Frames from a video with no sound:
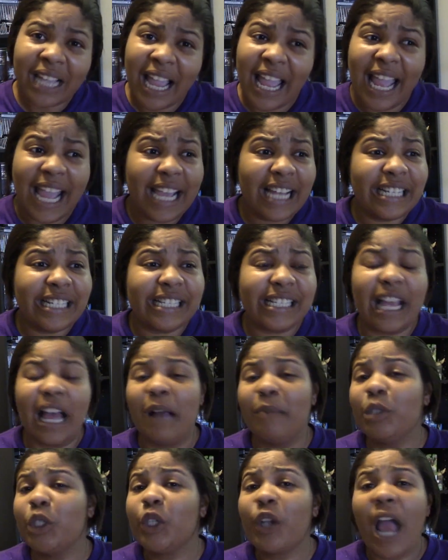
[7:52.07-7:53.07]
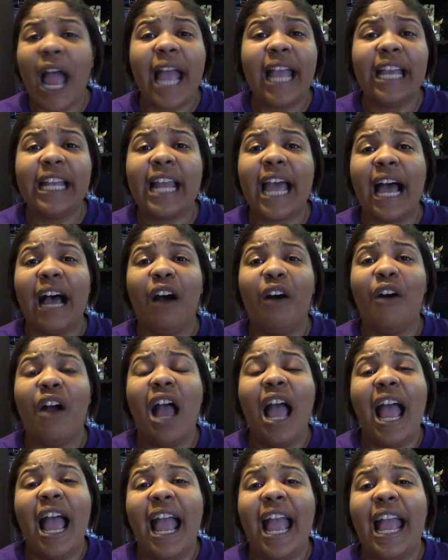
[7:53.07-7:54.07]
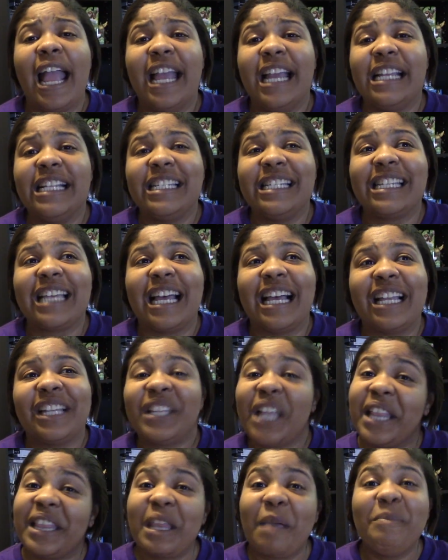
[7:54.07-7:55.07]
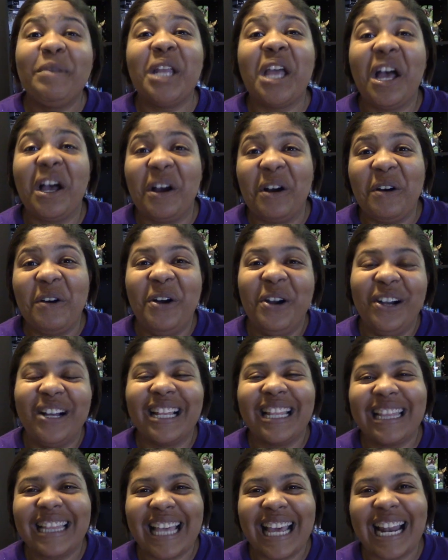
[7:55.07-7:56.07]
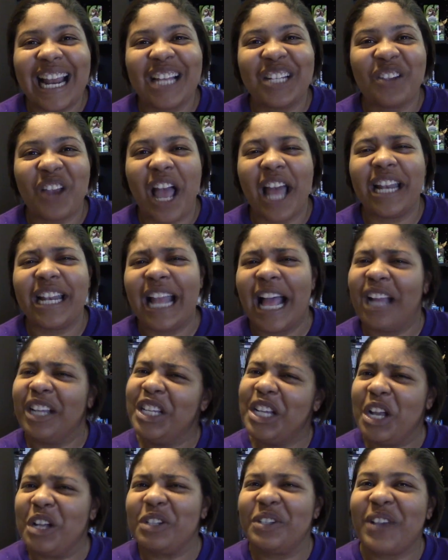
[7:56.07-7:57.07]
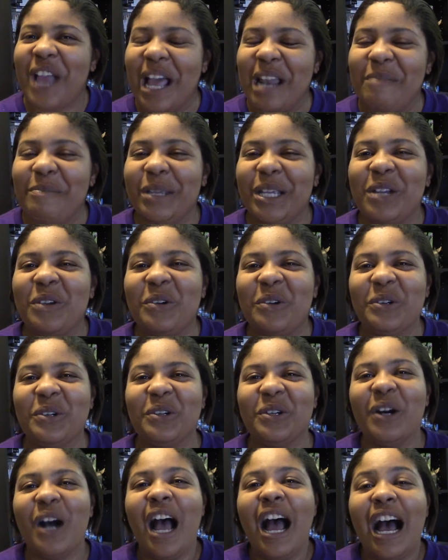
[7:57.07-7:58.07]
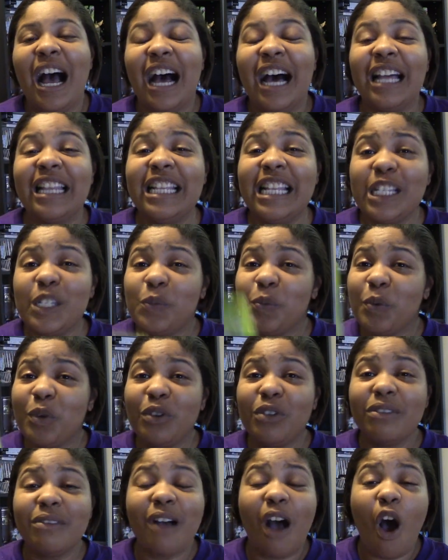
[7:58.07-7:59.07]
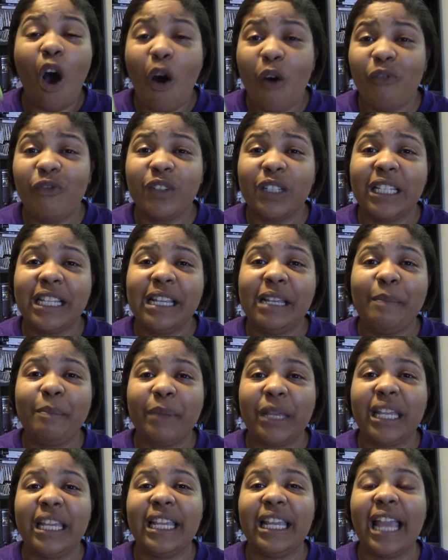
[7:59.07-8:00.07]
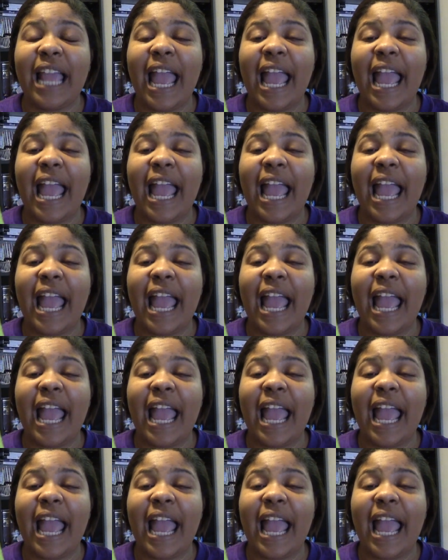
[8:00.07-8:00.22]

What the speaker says: and try it out and let them know that I tried it out. You know, try to be cool. This will hopefully be